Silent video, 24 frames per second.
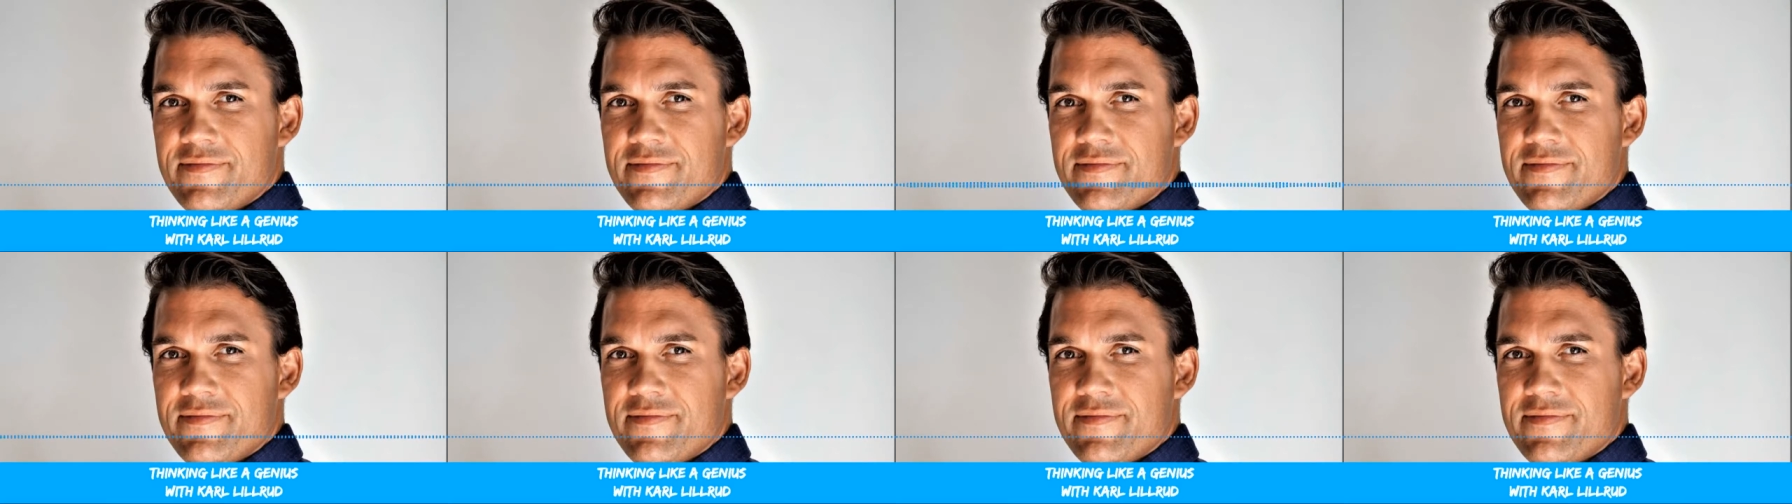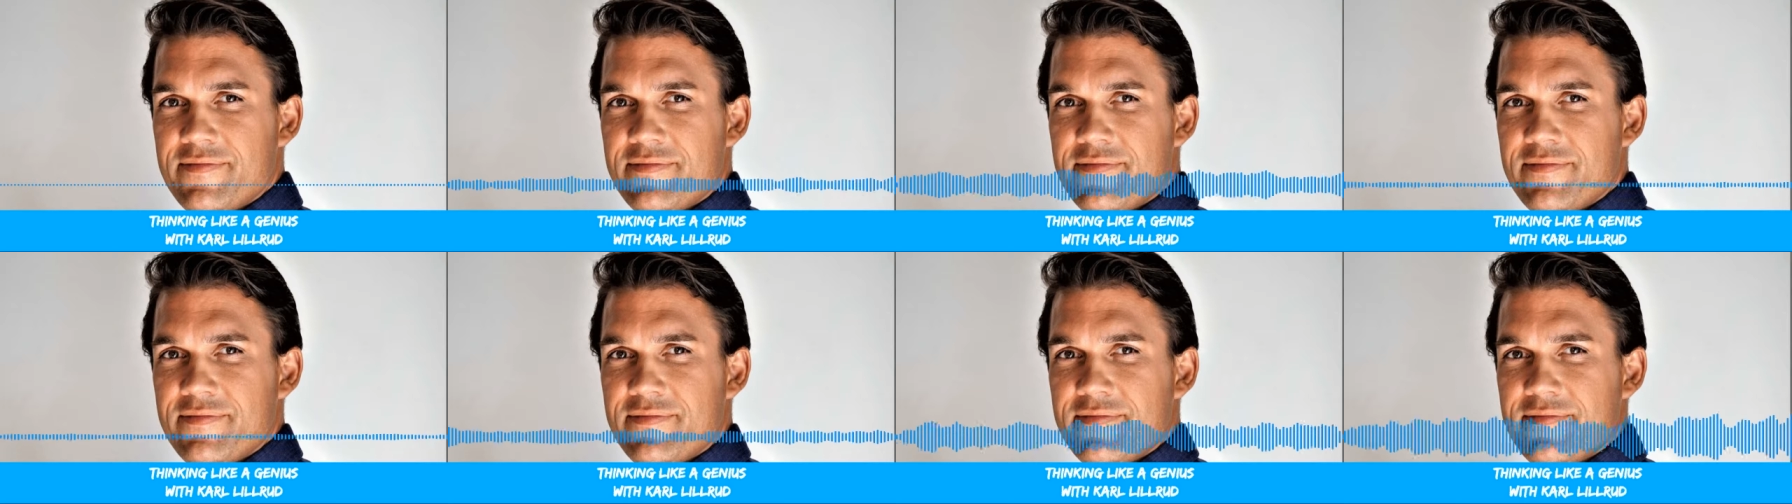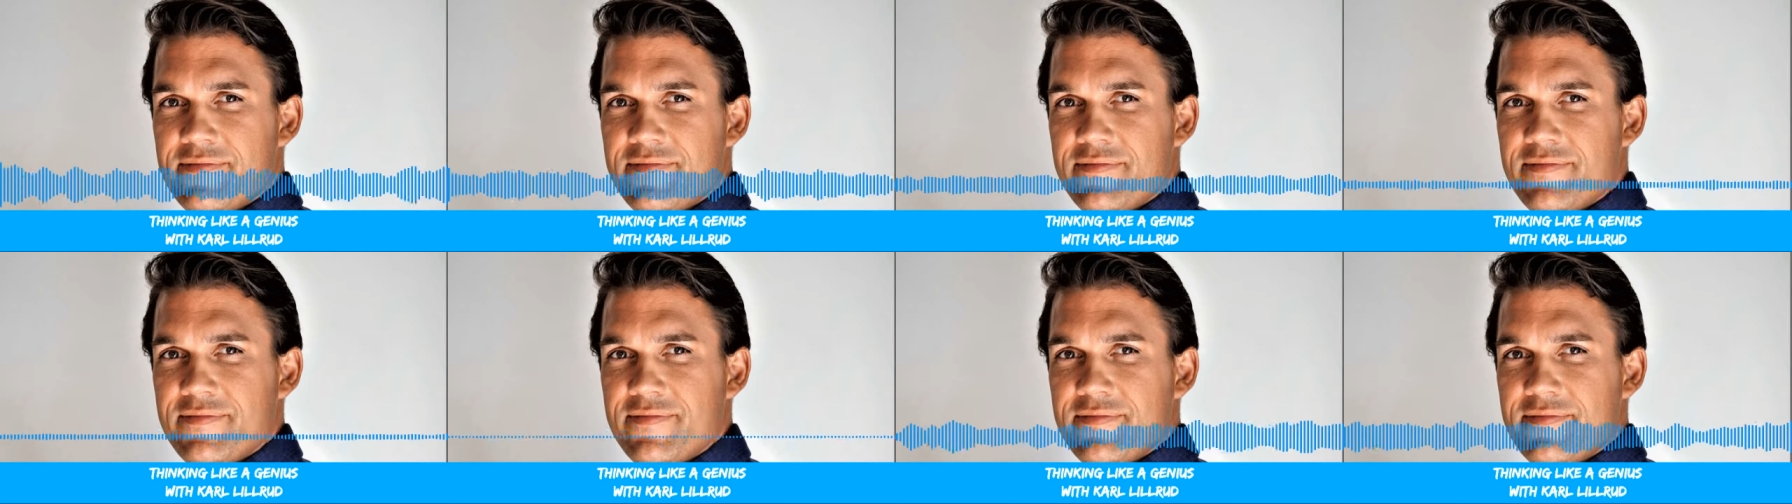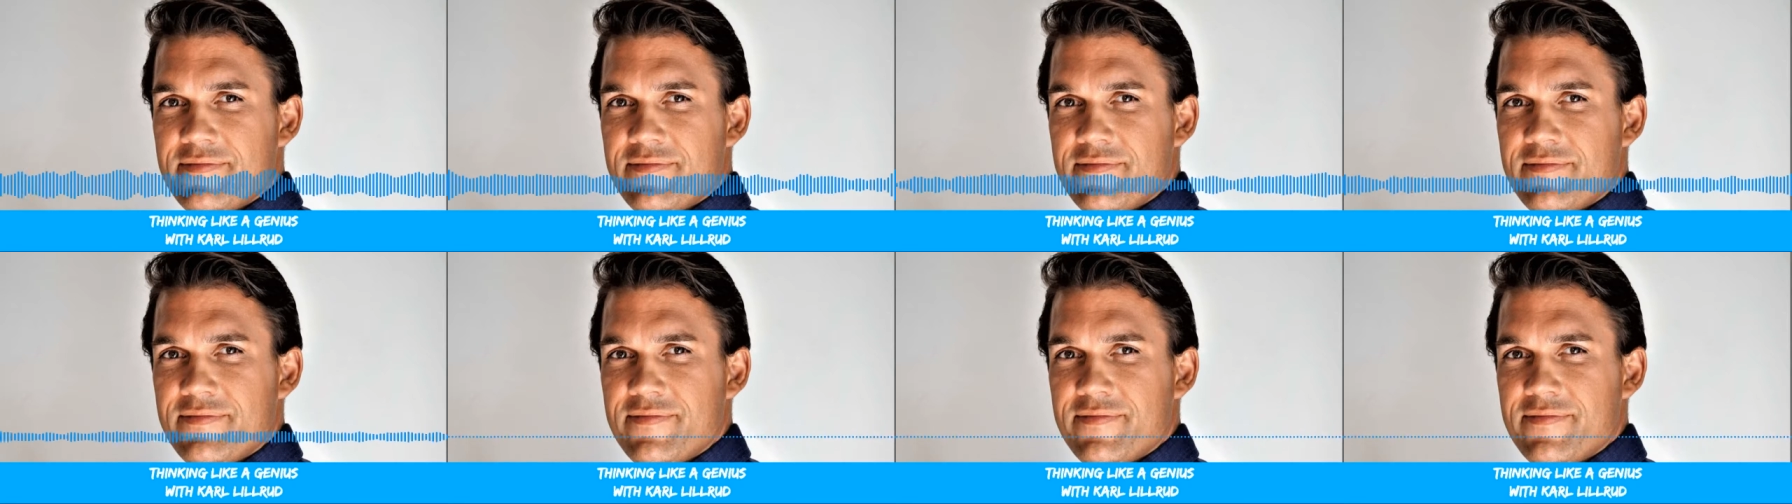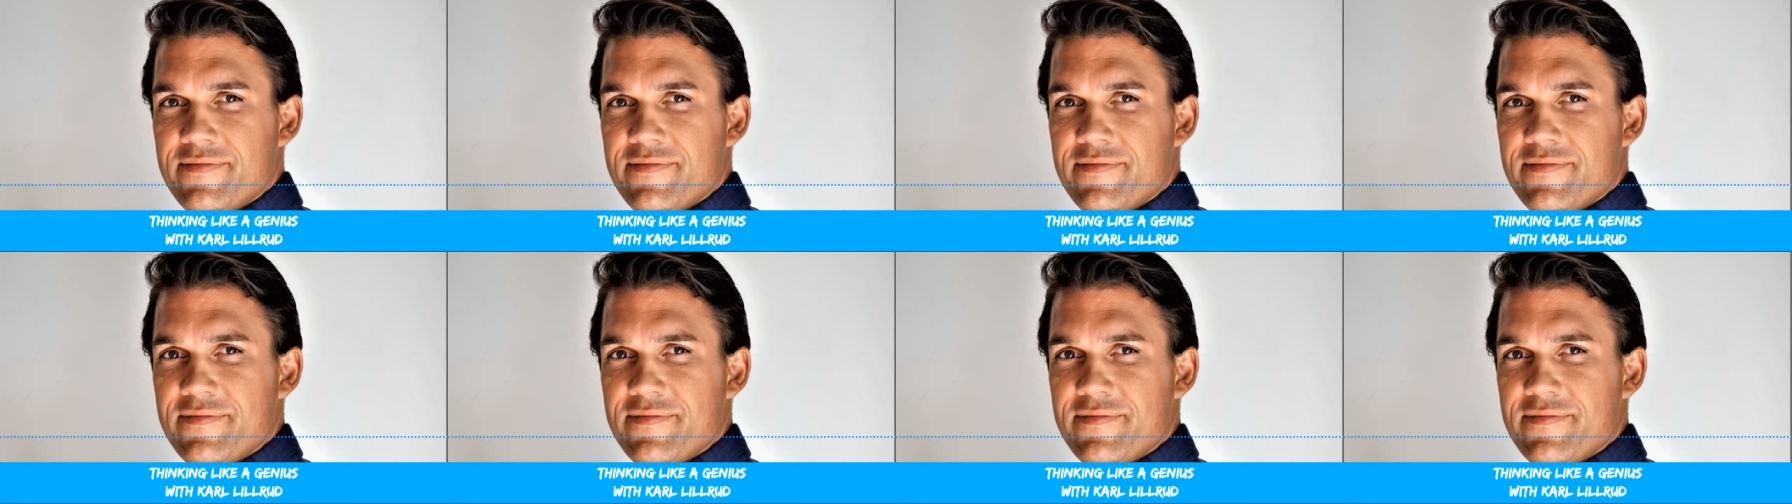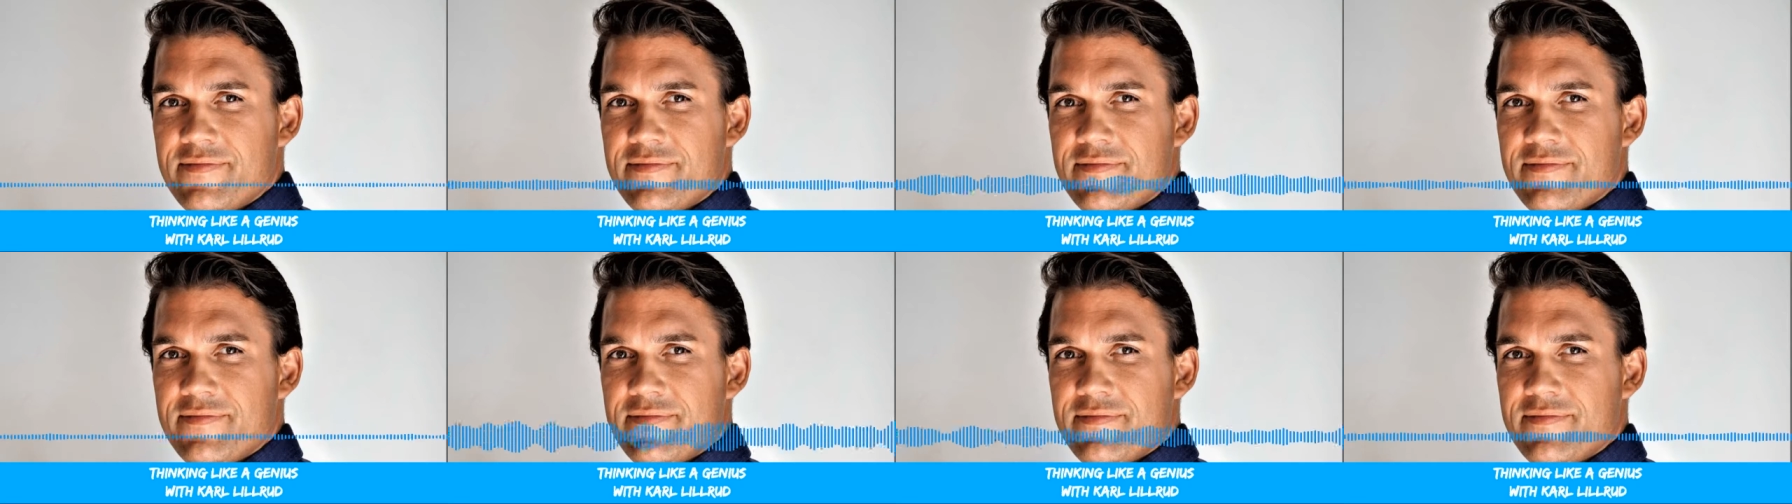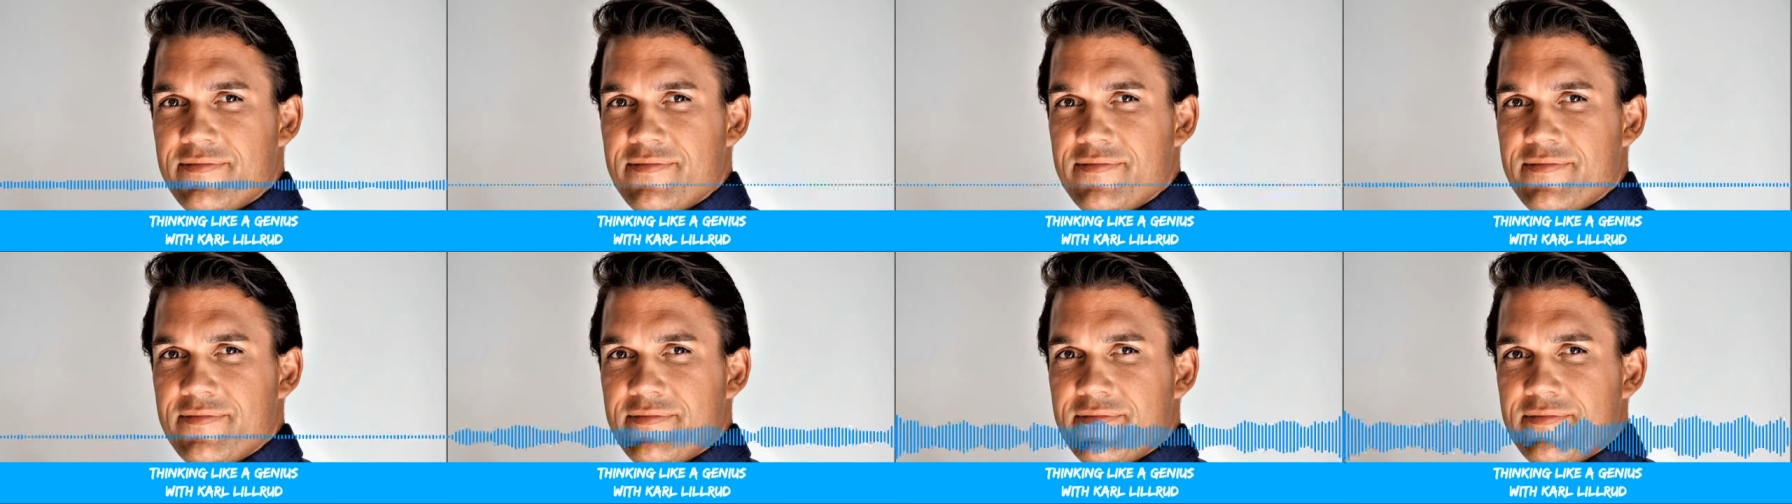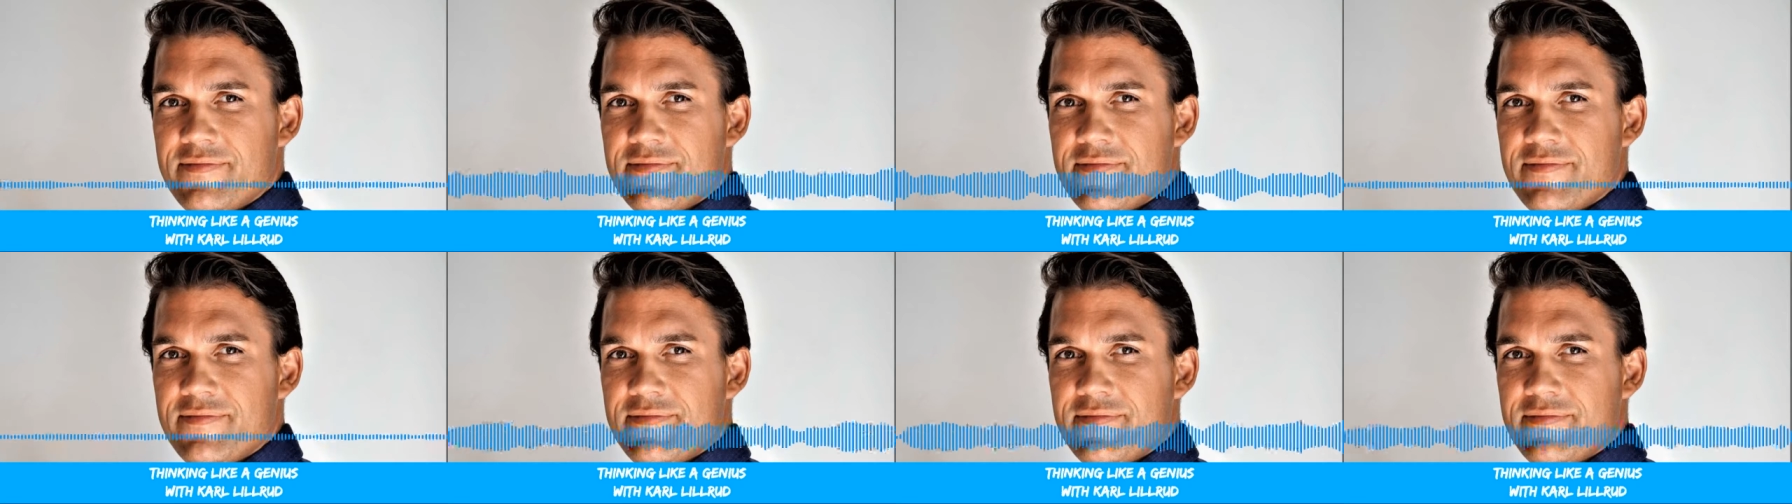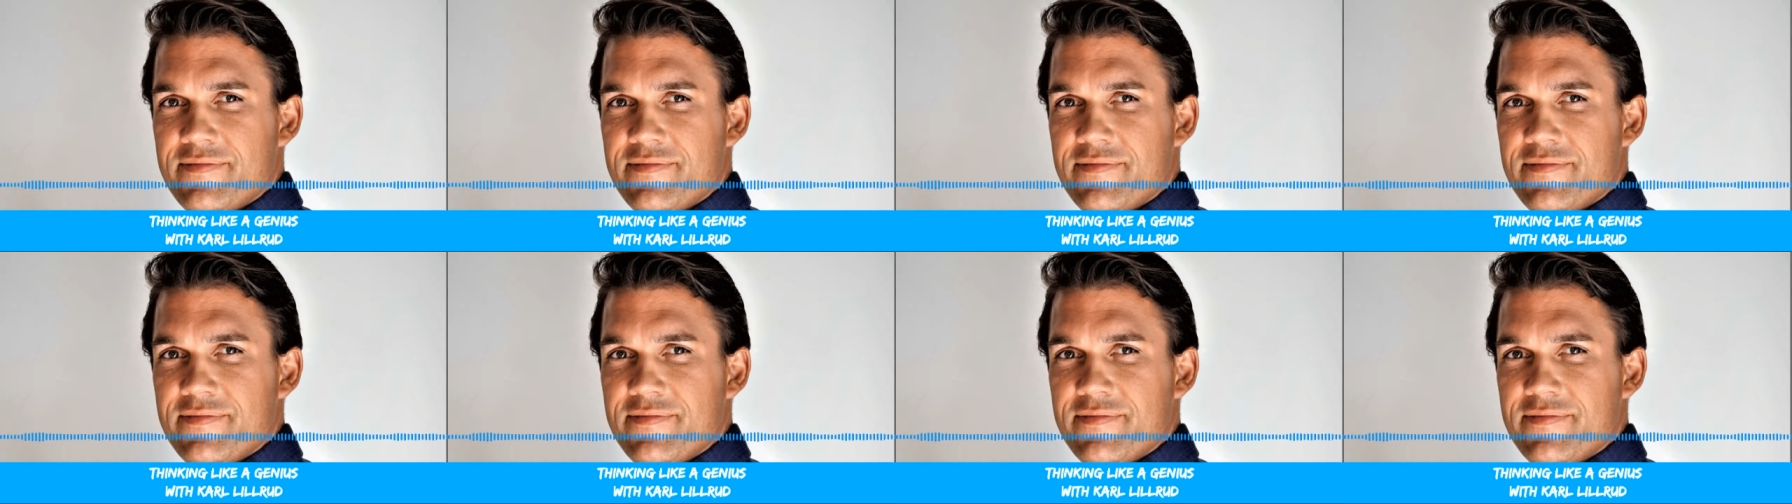I'd say it'd be it's improbable, but